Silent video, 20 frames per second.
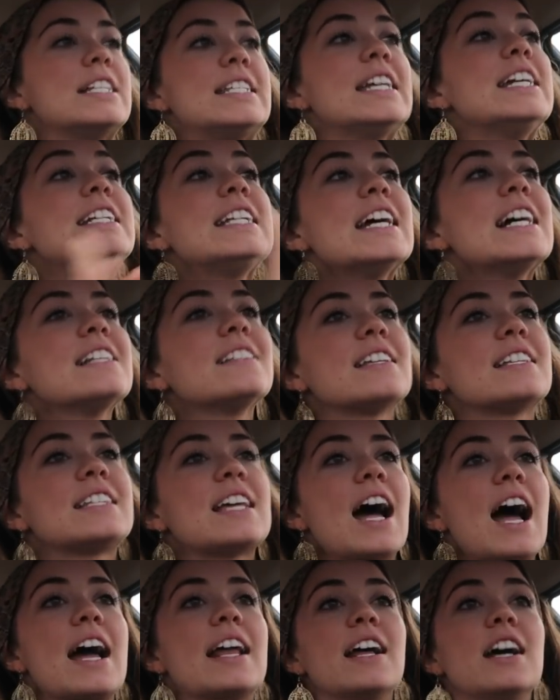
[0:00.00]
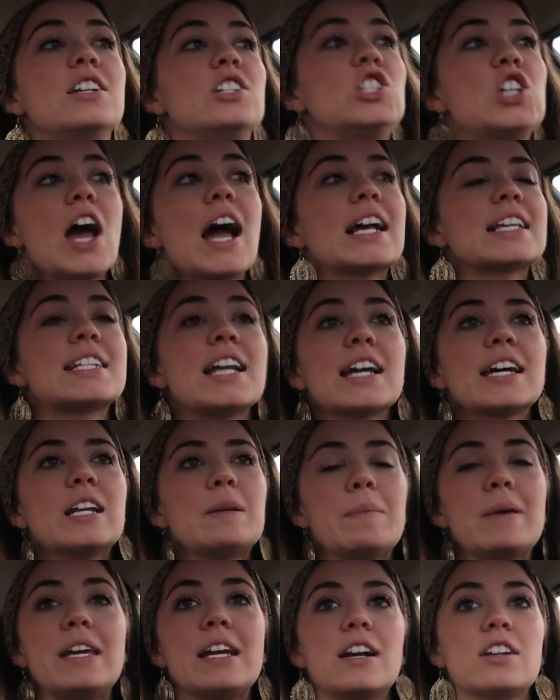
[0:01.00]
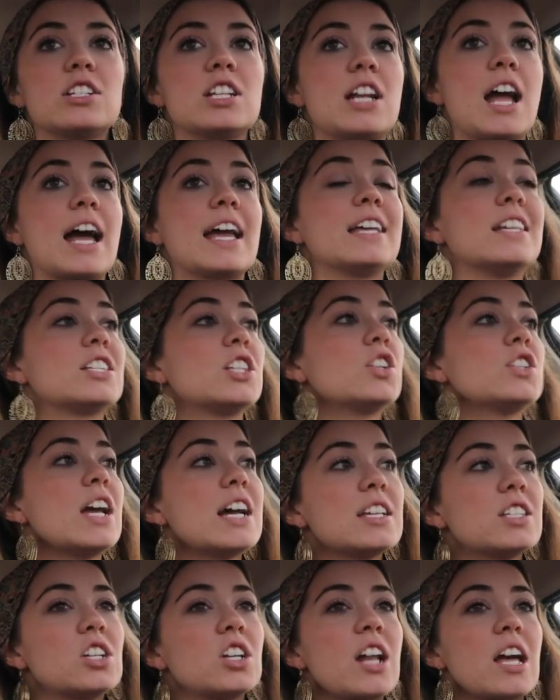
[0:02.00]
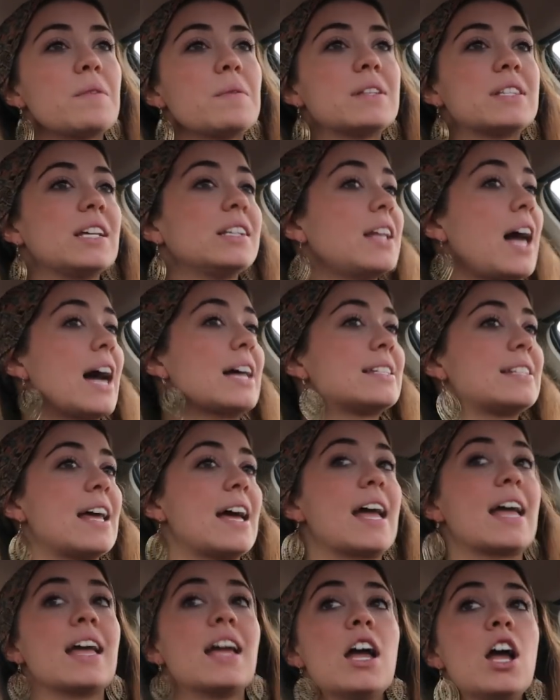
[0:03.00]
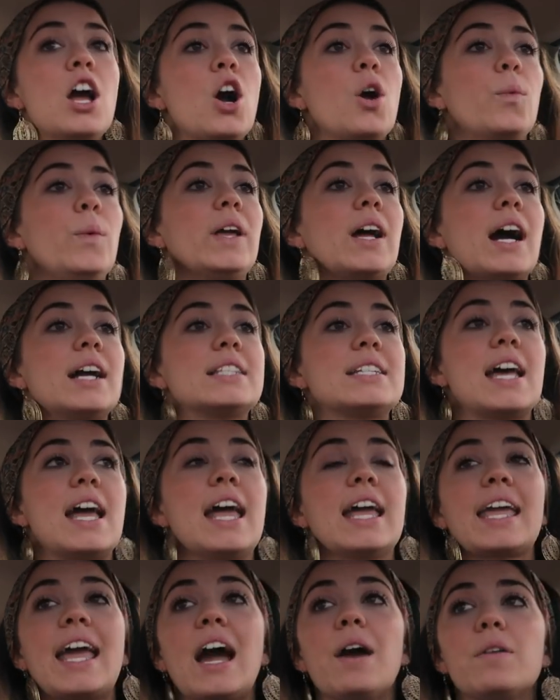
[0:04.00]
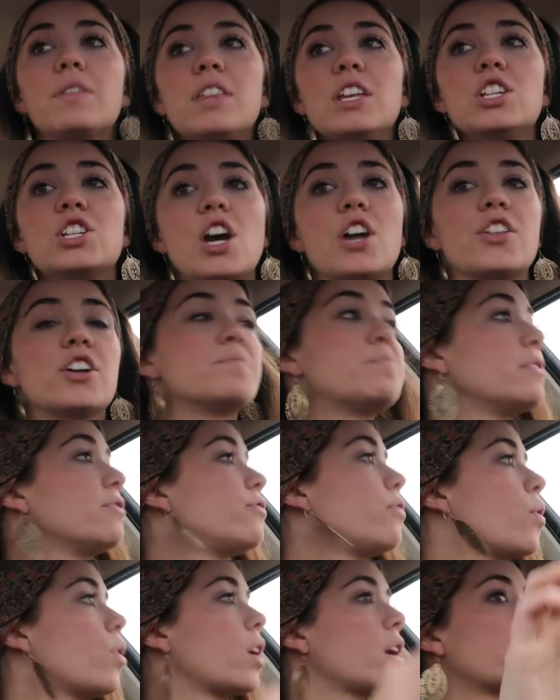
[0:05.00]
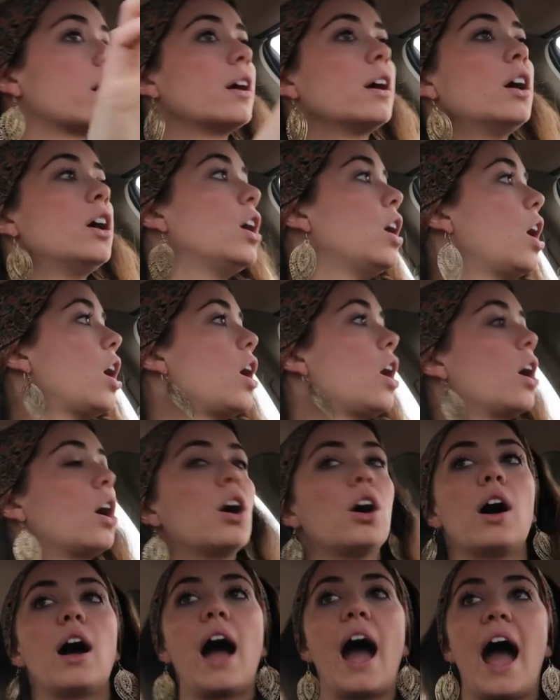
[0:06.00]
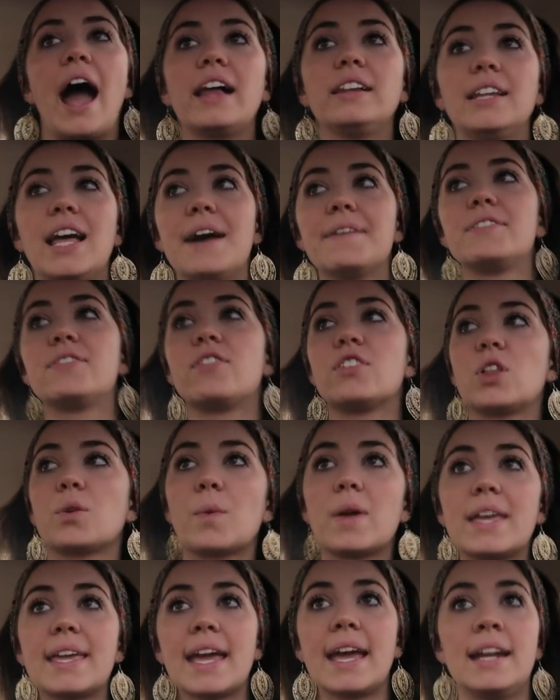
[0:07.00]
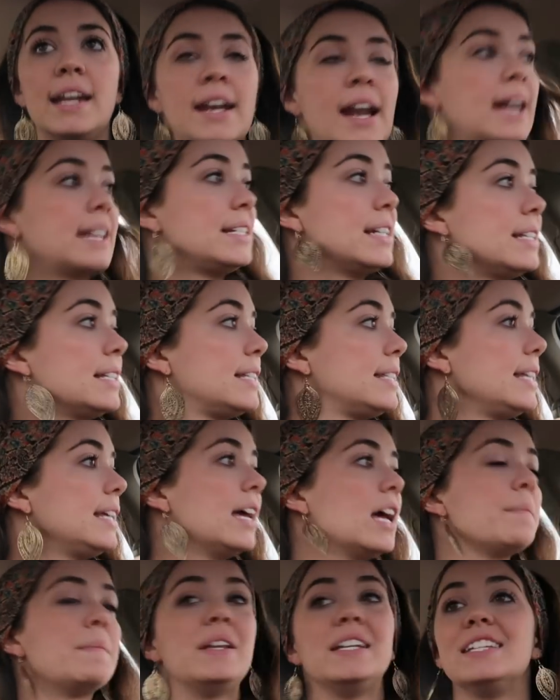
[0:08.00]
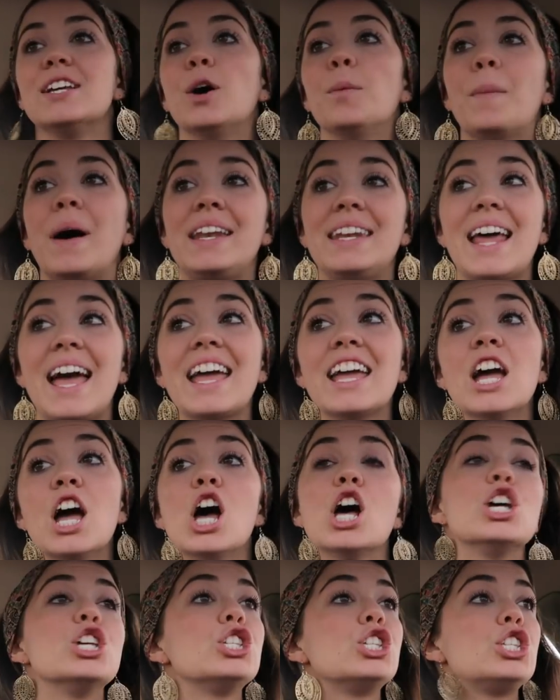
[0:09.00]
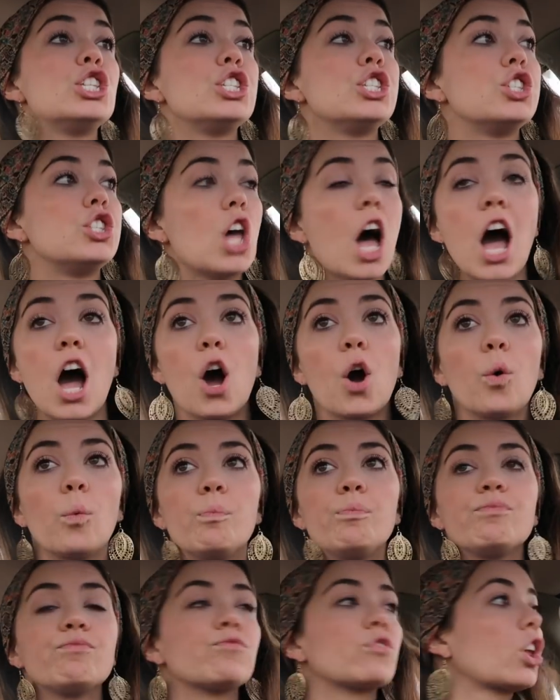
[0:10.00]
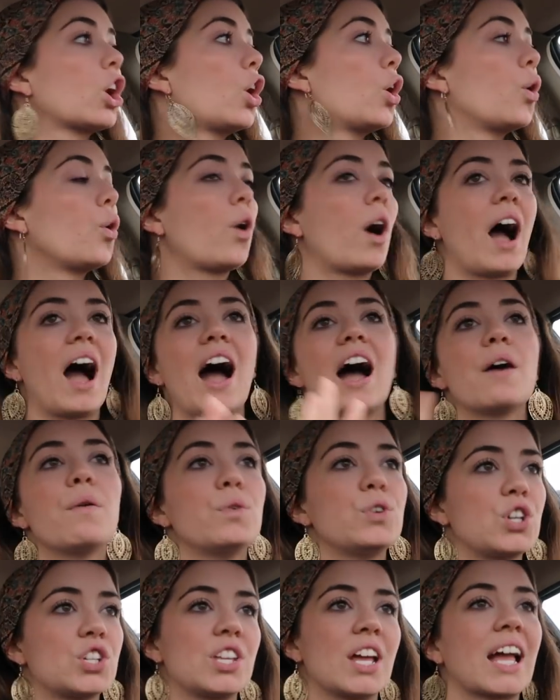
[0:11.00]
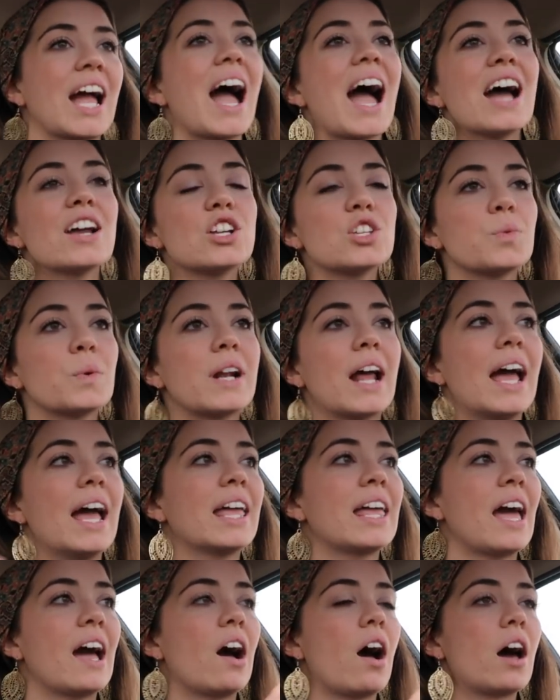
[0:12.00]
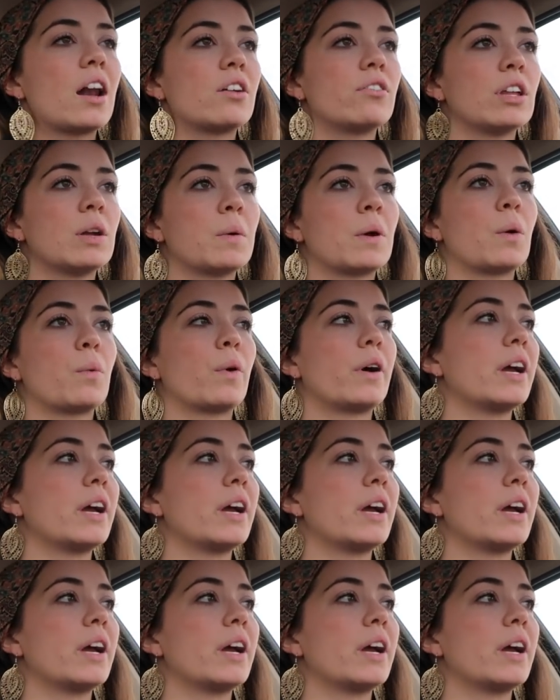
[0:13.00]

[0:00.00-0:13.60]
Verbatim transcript: Details aside, Jack's not gonna be here tonight. So yesterday was the last day we got to hang out with each other before I left for the weekend, and I didn't see him until Monday. So I was just like, I just wanna hang out. I don't really wanna